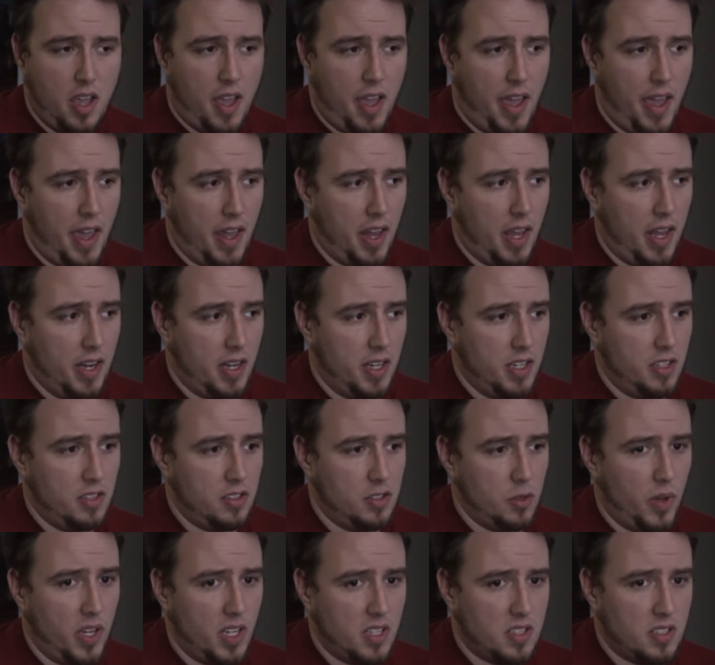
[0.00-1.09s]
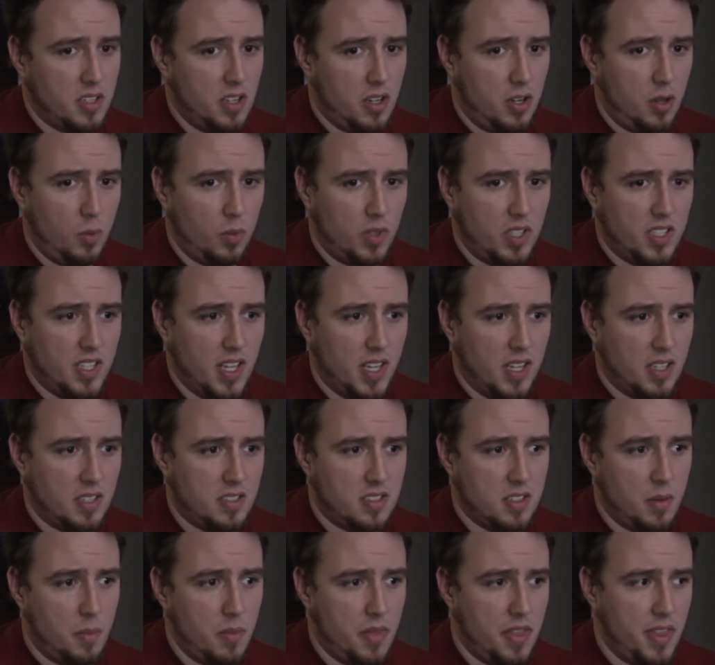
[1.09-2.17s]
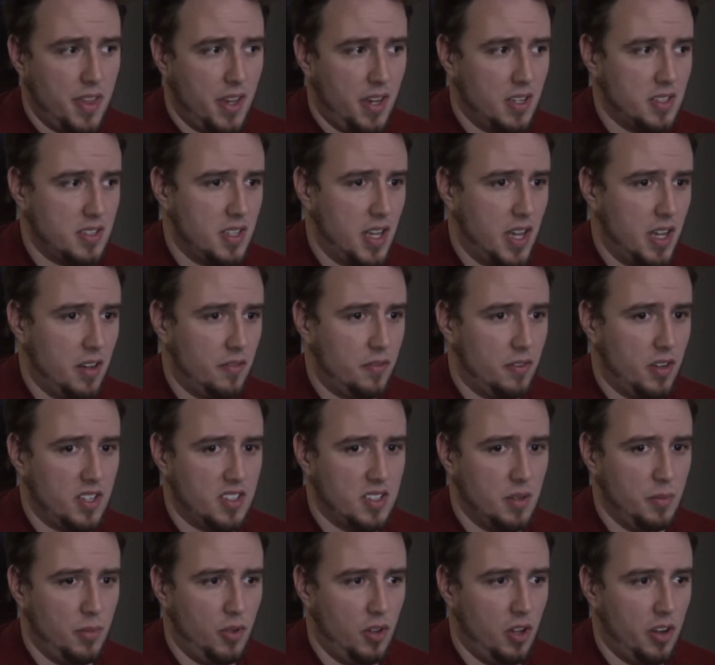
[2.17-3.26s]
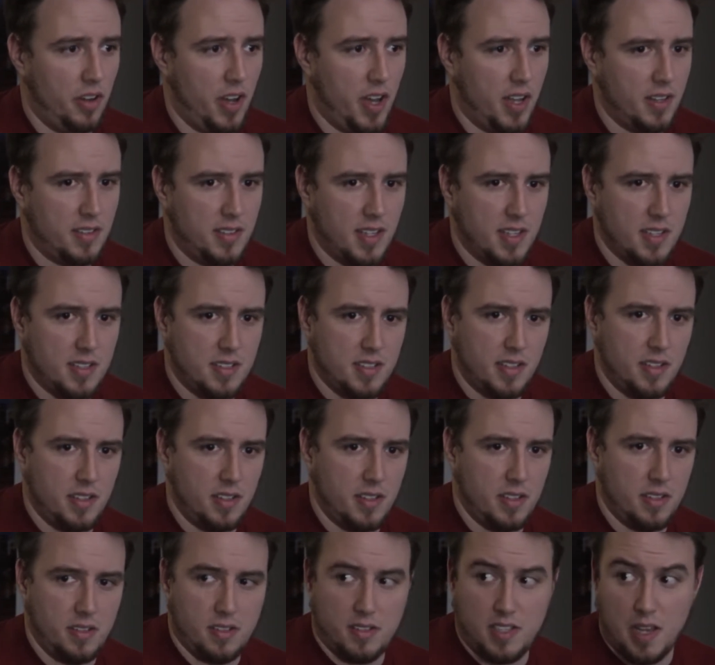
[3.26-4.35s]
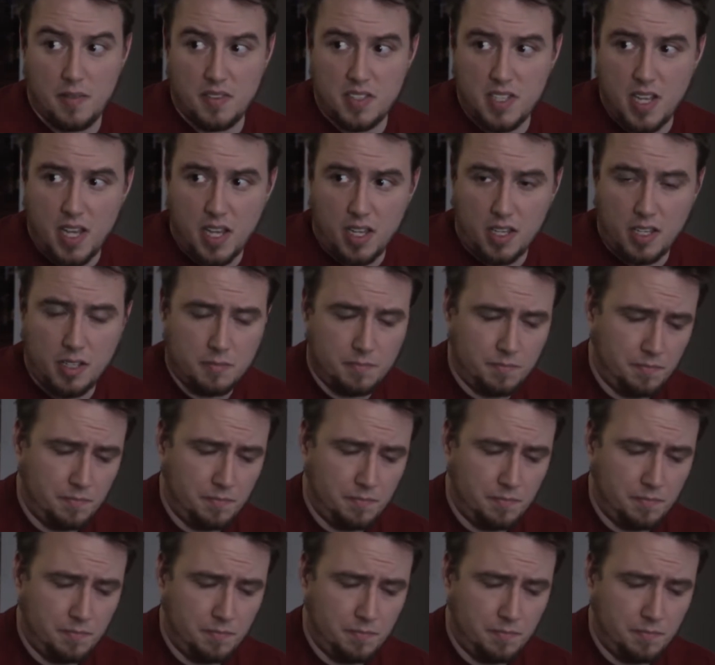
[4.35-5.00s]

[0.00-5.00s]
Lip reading: And in doing so, we test some things that, for example, are not tested in DevStack